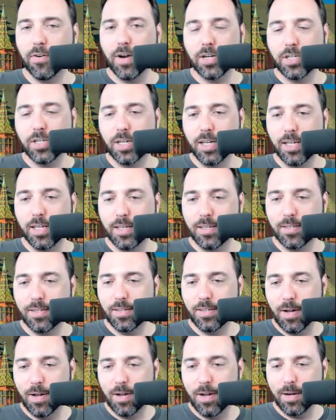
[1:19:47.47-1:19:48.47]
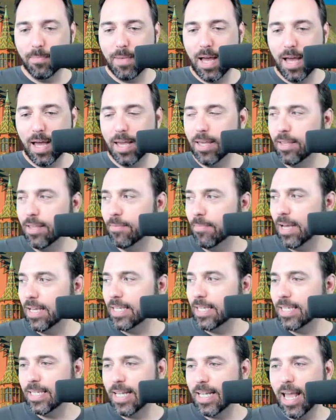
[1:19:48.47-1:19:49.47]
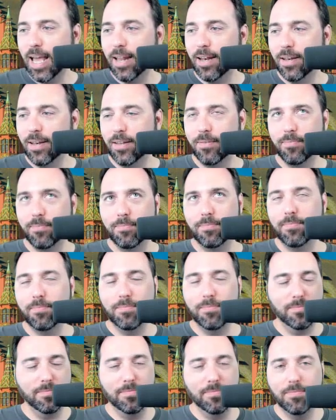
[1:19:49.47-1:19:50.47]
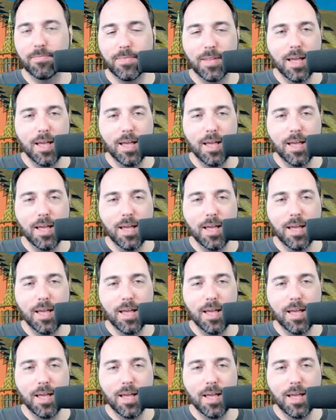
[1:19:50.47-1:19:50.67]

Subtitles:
Linear regression is, my standby.